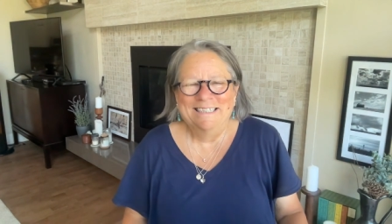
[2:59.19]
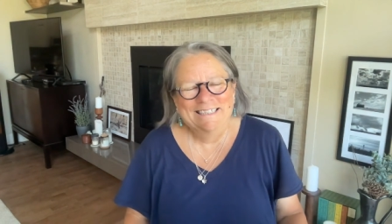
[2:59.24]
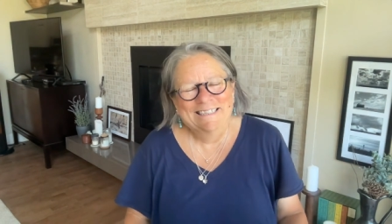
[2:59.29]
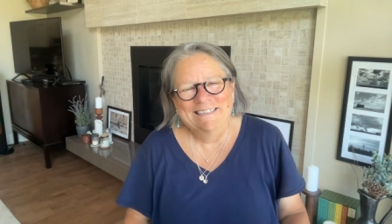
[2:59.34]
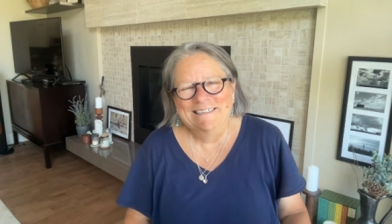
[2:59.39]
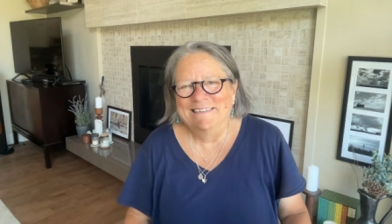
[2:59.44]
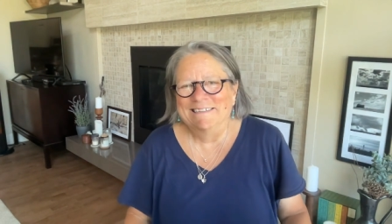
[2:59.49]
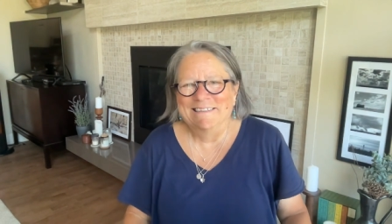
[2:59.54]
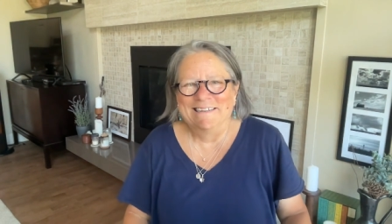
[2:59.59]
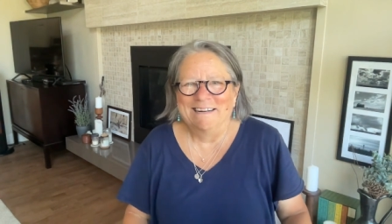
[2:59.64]

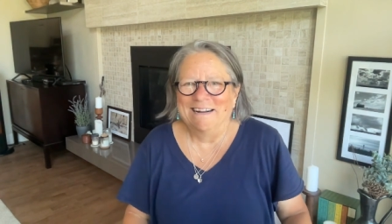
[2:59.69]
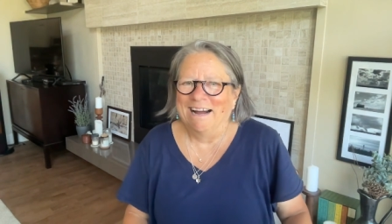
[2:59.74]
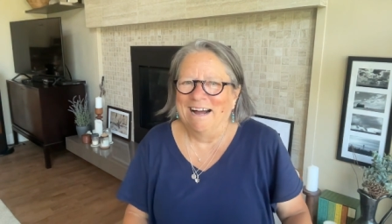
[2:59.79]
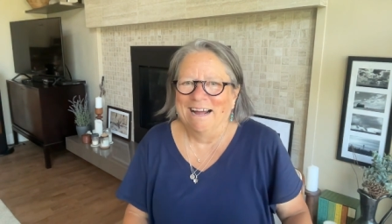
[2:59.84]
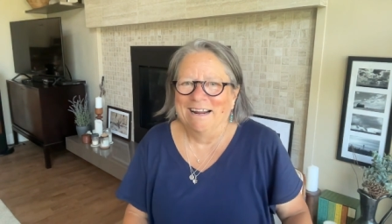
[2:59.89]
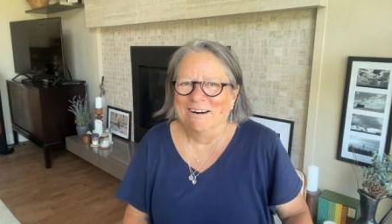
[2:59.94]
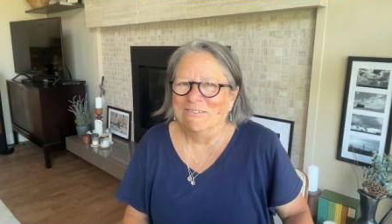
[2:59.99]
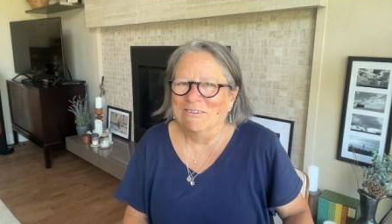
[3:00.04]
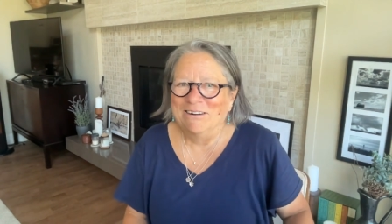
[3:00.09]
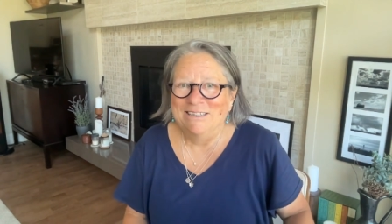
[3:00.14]
oh
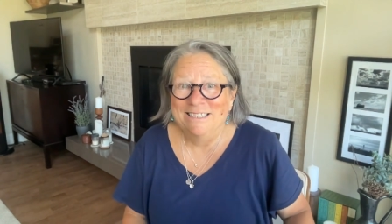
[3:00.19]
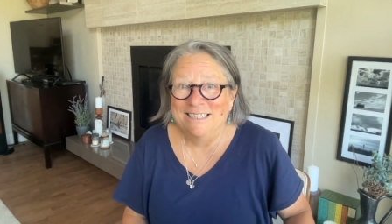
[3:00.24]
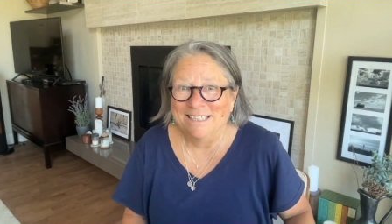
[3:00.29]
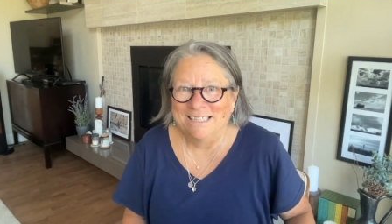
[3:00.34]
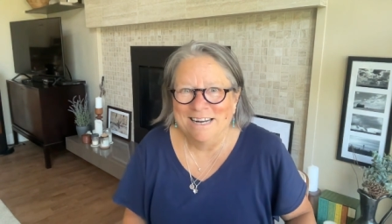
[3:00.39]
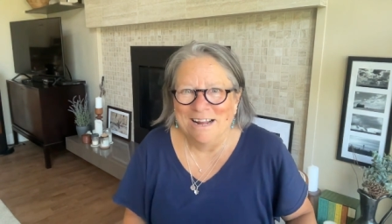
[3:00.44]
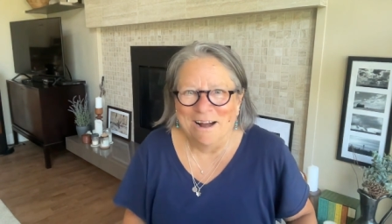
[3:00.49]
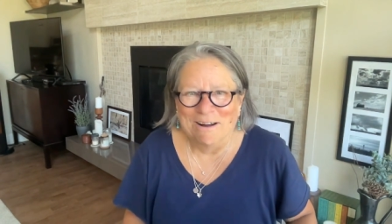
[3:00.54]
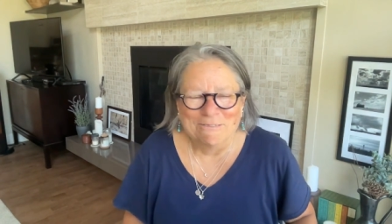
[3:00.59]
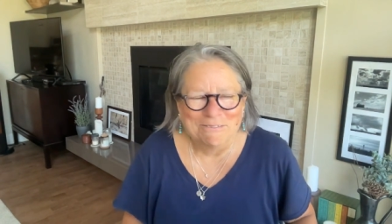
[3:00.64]
God, one's
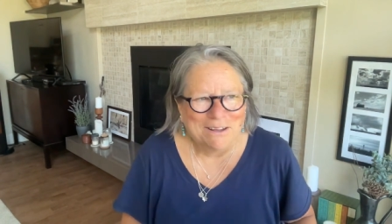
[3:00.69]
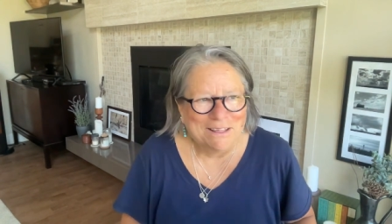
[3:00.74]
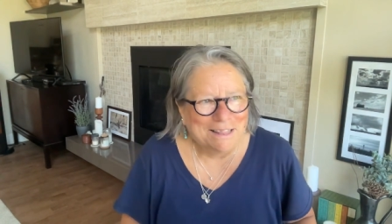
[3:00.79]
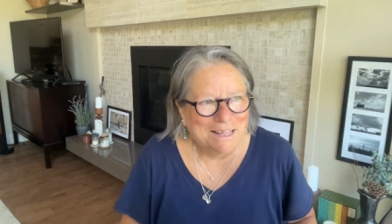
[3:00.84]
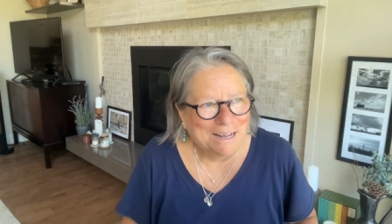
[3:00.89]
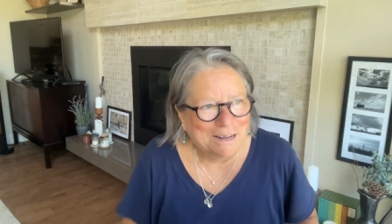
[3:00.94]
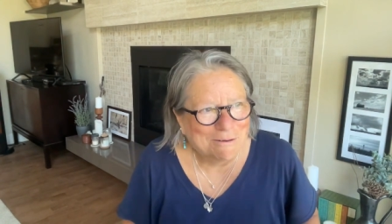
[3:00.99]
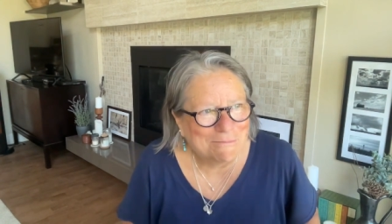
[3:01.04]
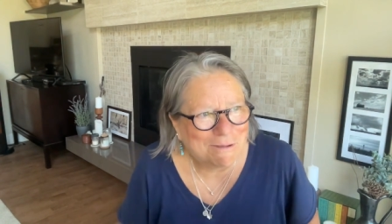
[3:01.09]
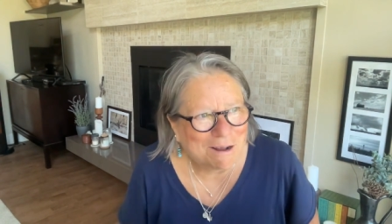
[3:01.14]
enough. I
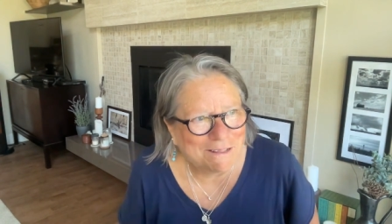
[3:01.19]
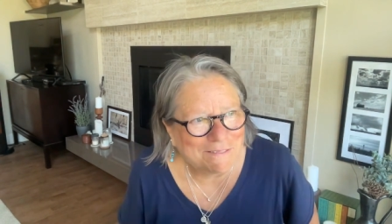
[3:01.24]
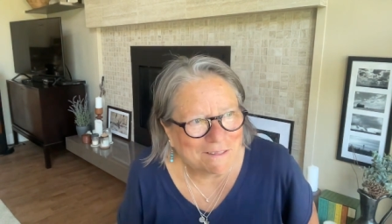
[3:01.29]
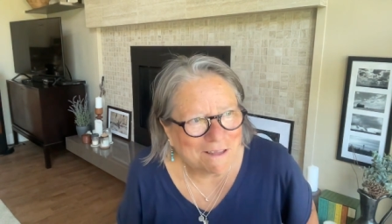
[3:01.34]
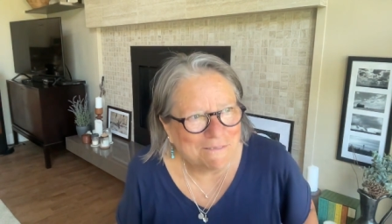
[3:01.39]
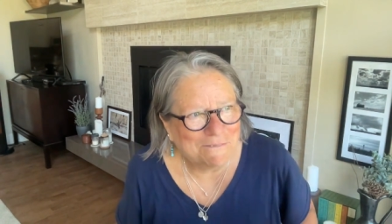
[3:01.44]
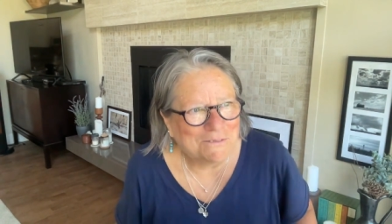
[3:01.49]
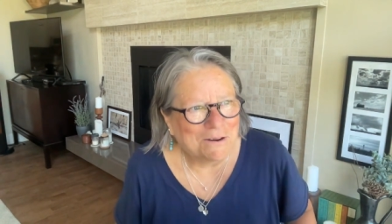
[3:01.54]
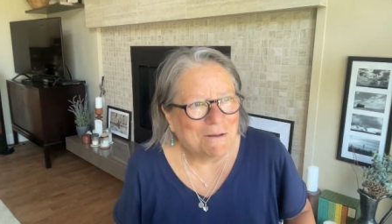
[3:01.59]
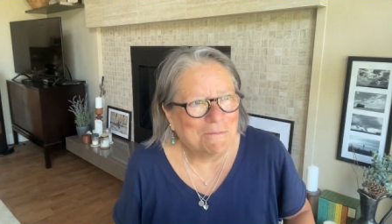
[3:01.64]
think in my
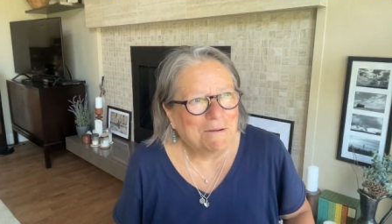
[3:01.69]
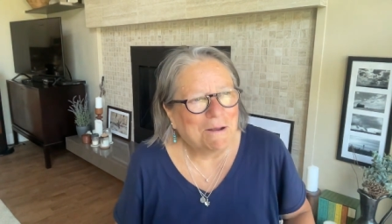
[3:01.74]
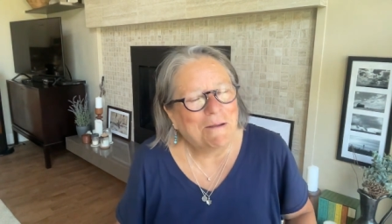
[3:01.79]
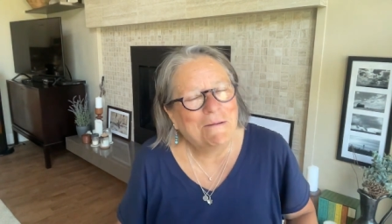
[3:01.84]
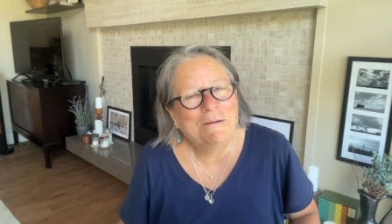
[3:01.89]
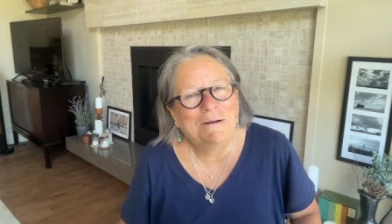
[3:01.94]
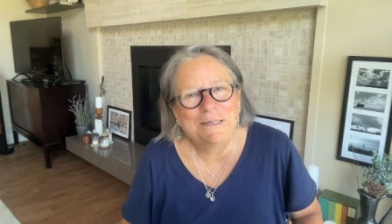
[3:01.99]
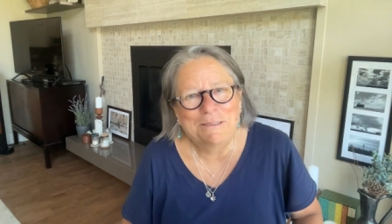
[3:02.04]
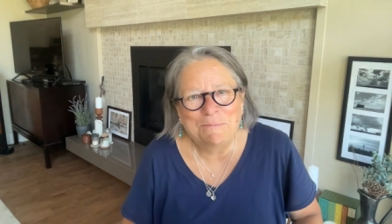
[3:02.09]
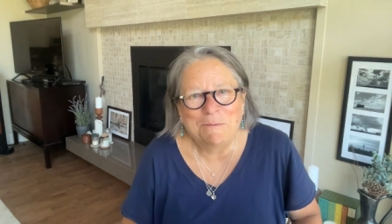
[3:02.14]
lifetime.
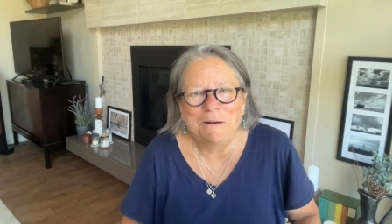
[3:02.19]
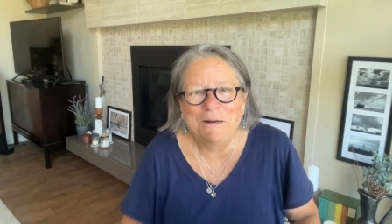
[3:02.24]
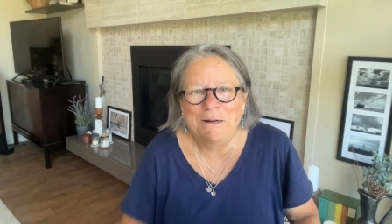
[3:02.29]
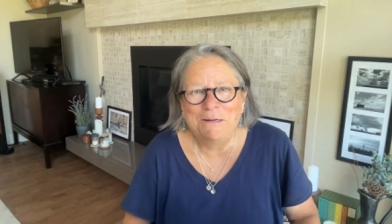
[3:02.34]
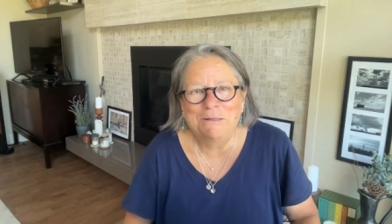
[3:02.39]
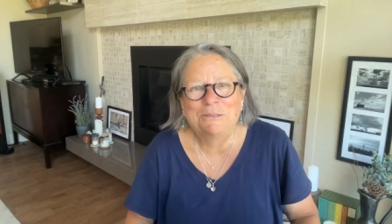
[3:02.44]
I mean, it's pretty,